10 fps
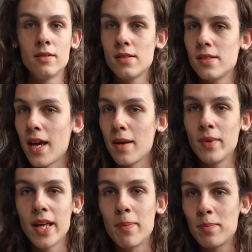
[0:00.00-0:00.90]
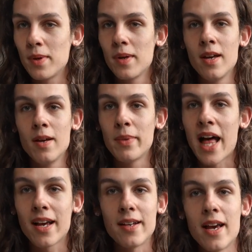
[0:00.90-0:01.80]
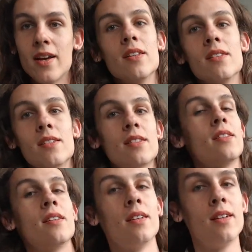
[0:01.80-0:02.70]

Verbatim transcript: same lip. Black nails.